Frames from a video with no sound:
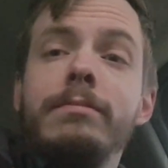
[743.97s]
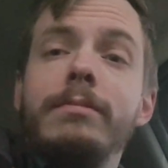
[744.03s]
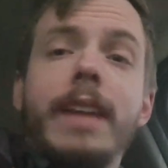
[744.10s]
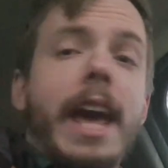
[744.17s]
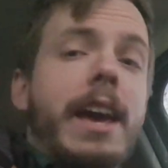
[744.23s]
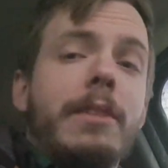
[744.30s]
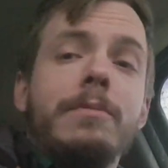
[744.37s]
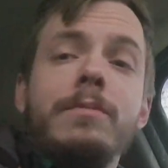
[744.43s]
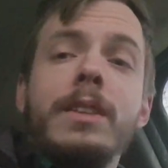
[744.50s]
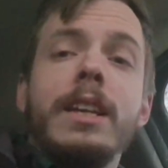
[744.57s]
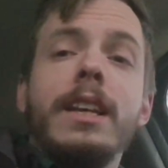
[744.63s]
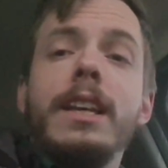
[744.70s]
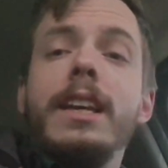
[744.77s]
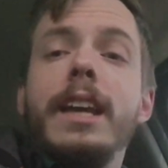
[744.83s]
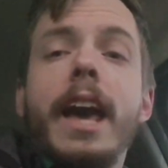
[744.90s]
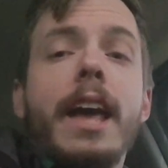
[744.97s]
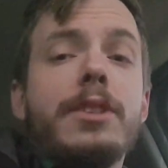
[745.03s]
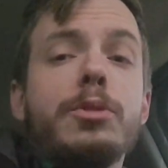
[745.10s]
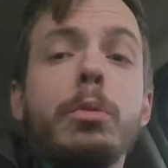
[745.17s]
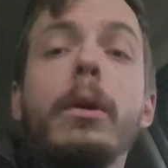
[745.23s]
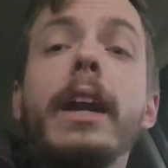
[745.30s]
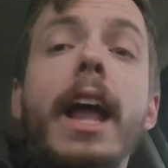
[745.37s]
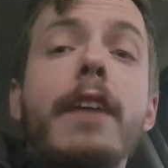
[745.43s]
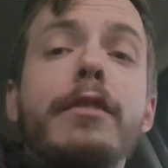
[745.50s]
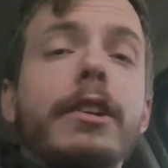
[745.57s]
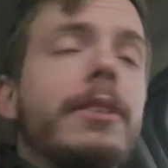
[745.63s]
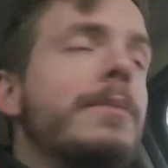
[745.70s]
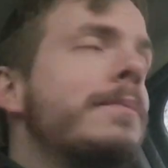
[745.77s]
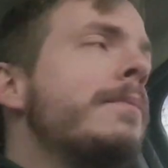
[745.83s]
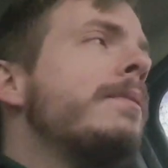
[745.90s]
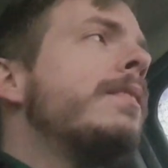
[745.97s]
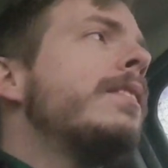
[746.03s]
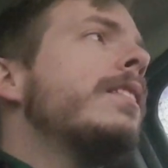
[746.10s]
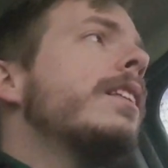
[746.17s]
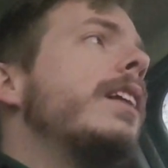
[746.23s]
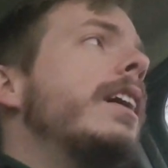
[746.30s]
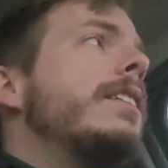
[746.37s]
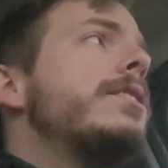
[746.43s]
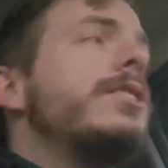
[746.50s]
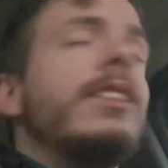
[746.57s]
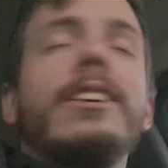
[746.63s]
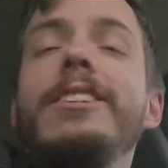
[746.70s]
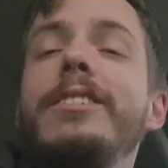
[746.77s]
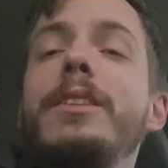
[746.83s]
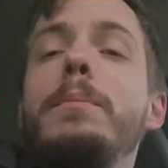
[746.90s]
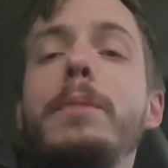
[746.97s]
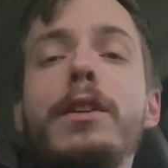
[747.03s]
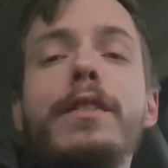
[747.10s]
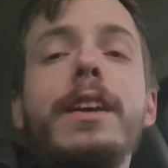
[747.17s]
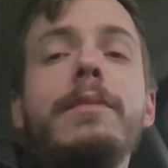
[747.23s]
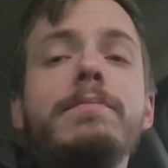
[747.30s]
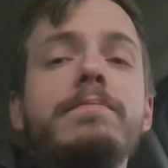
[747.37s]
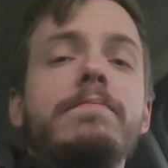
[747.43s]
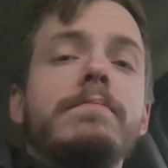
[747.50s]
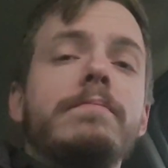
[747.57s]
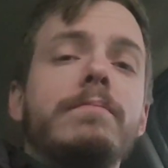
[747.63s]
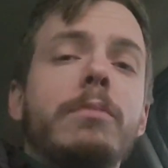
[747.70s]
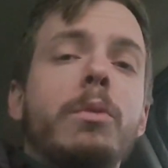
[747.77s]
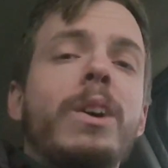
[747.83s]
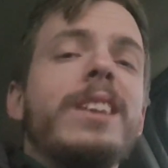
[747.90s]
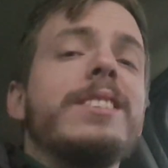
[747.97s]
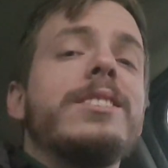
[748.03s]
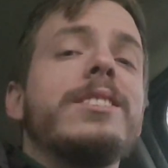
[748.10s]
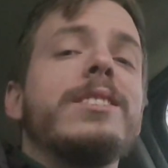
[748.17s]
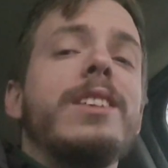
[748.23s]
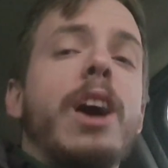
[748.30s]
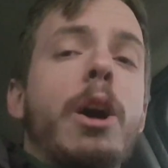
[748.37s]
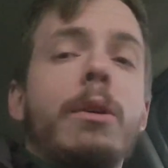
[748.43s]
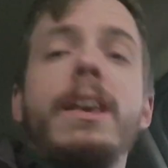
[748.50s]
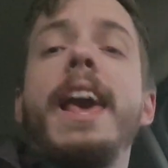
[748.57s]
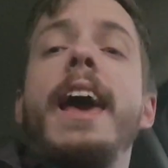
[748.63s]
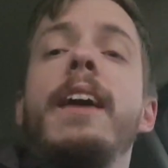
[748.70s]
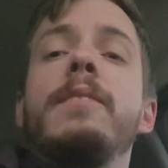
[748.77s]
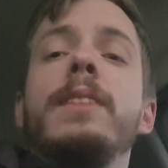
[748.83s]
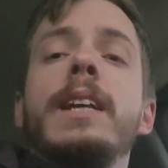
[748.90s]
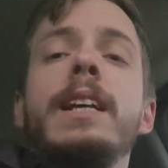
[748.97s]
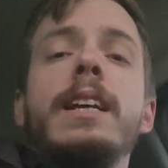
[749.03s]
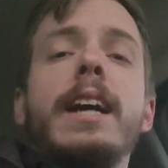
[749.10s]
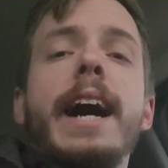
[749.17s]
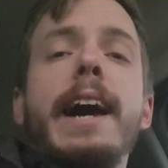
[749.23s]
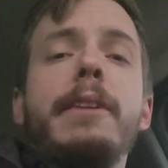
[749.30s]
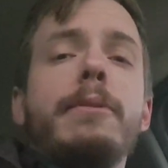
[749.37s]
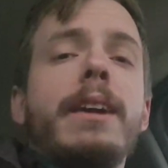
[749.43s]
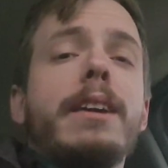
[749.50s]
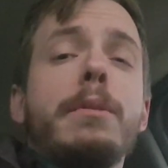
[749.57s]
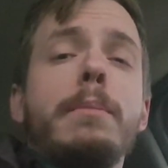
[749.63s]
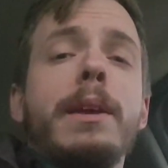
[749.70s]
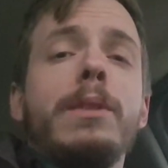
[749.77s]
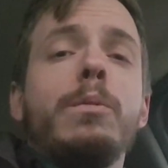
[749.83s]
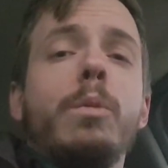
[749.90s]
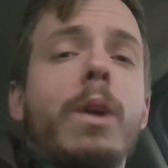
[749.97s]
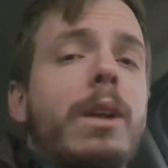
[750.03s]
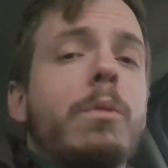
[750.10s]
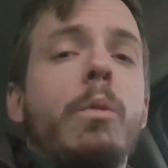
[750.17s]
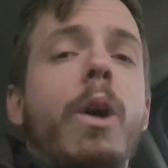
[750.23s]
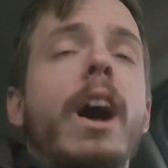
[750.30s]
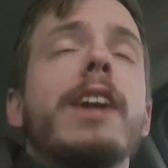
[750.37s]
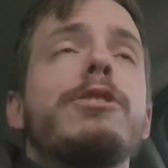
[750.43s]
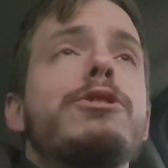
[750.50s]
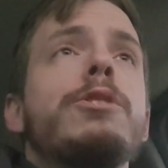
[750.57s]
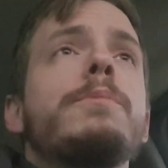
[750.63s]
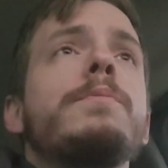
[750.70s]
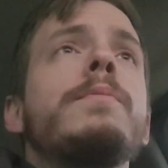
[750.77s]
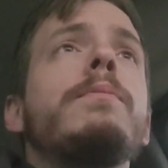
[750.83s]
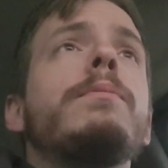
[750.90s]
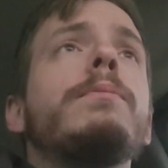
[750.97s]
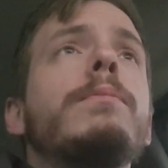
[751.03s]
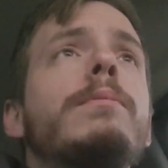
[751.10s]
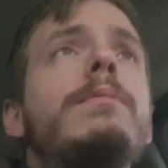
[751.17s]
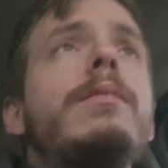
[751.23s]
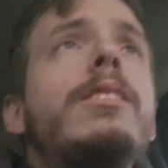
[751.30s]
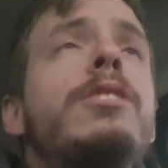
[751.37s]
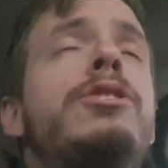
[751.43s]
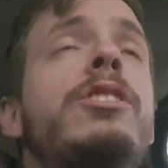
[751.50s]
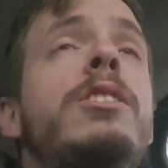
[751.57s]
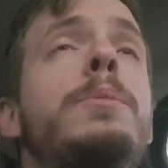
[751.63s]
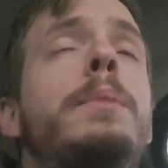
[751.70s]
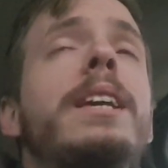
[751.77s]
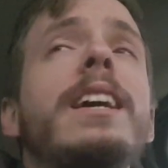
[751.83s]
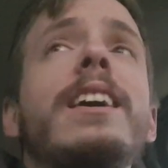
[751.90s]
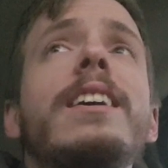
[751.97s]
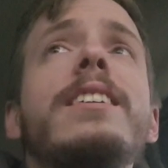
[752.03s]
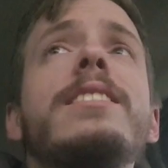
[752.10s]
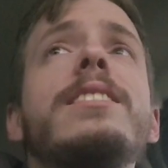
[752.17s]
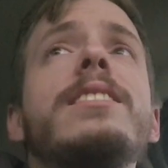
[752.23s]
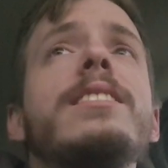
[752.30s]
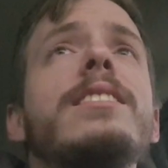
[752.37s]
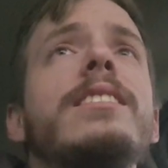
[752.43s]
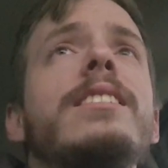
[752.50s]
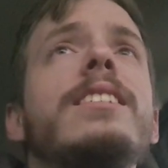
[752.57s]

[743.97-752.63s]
hey, it's whatever. So the movie was okay. I'd recommend one watch, just because,